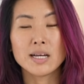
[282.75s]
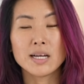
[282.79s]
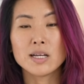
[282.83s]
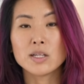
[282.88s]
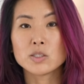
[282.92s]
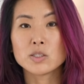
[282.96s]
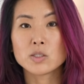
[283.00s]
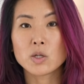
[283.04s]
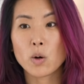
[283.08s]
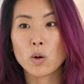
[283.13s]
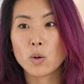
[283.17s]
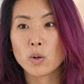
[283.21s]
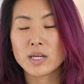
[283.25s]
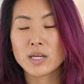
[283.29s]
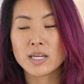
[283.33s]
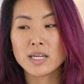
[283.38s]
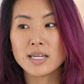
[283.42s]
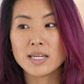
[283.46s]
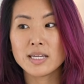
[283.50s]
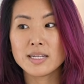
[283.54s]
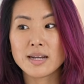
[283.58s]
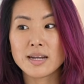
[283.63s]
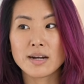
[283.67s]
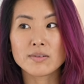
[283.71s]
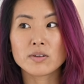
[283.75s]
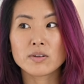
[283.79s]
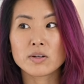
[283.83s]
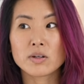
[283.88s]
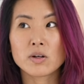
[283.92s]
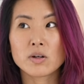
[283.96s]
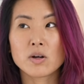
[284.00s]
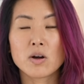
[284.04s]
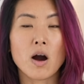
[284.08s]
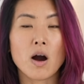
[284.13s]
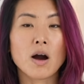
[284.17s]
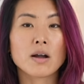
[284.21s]
So he never
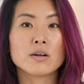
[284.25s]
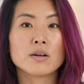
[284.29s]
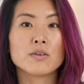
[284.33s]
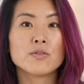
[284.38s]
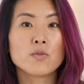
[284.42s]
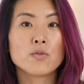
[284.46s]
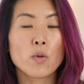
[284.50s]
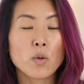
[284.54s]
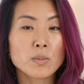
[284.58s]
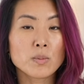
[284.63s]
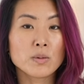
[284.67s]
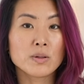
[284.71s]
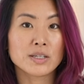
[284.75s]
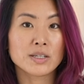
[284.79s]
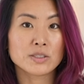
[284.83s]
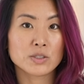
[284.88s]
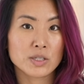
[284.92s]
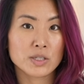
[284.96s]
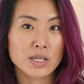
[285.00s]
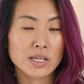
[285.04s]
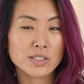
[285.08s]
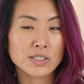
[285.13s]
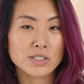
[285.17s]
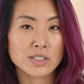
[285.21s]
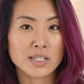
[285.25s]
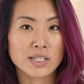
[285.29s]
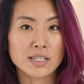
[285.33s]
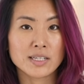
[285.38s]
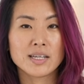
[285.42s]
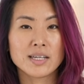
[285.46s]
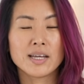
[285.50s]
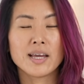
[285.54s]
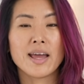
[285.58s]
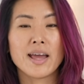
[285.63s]
got a formal education.